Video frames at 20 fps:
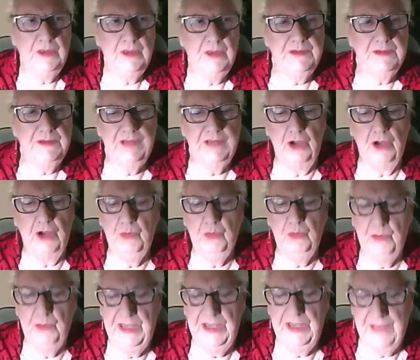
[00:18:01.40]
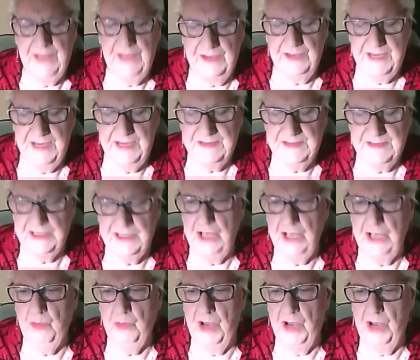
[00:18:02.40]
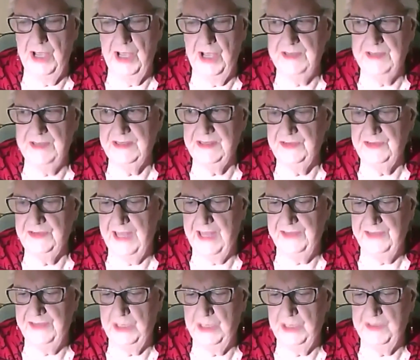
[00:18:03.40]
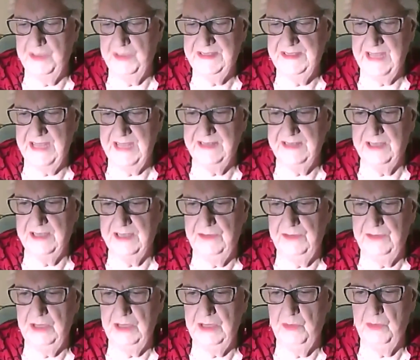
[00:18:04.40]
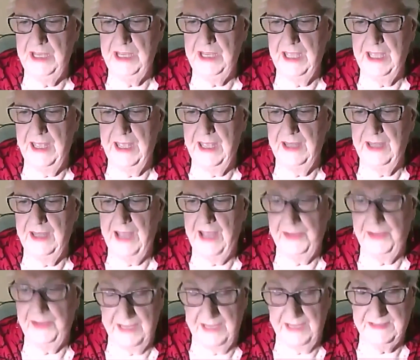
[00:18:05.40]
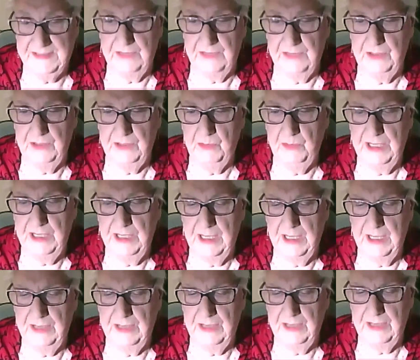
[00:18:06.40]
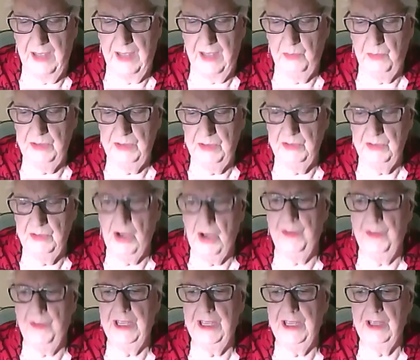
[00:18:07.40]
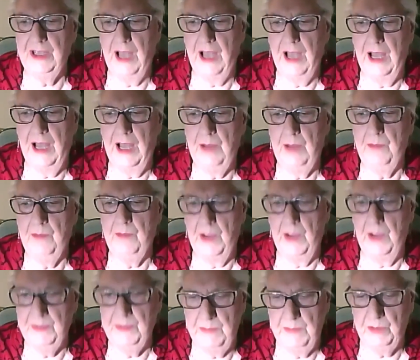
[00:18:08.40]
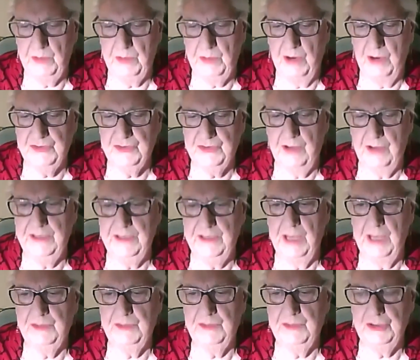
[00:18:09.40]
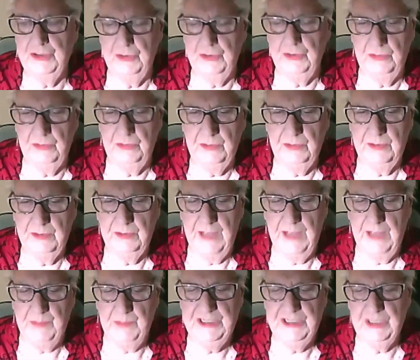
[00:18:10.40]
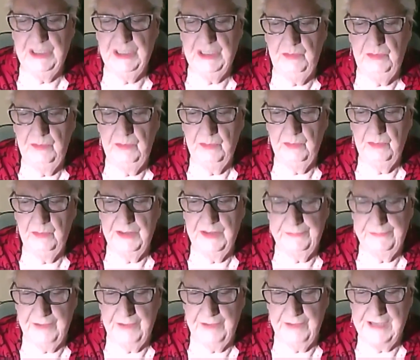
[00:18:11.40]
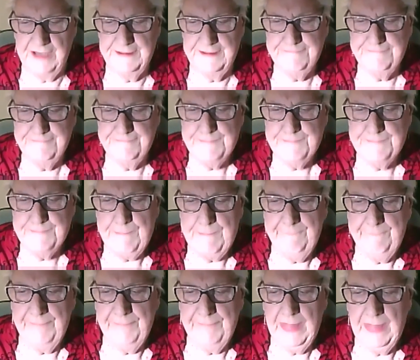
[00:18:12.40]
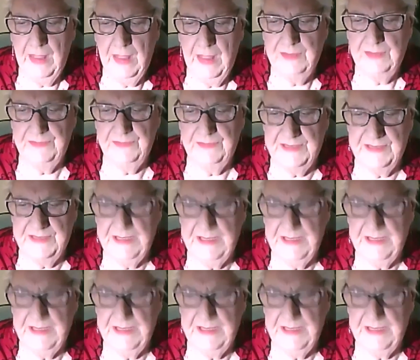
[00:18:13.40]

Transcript: So our next thing was that there was Thanksgiving weekend, our Thanksgiving weekend, and we were going, I remember I was driving up to Edmonton with a friend to visit